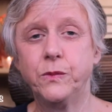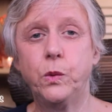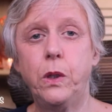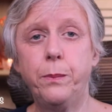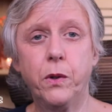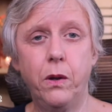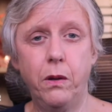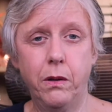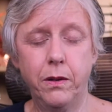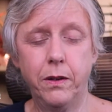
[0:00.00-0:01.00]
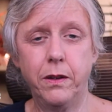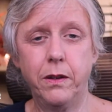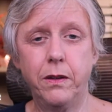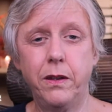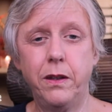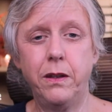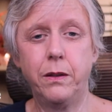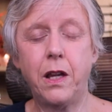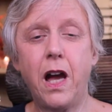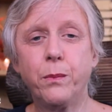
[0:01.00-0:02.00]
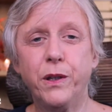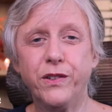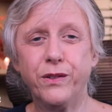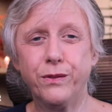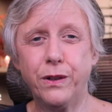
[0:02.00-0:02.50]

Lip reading: Repkong, the Nakpas of